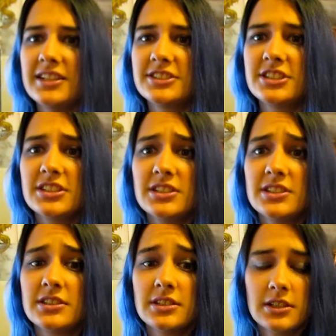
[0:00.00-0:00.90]

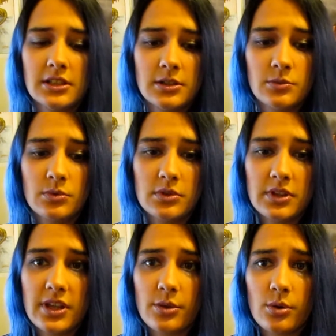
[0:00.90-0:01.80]
She will
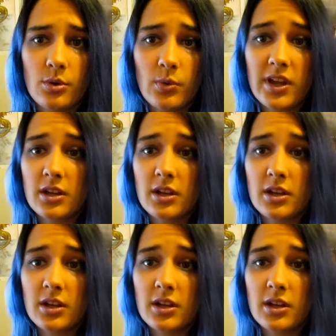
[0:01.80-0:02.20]
either wake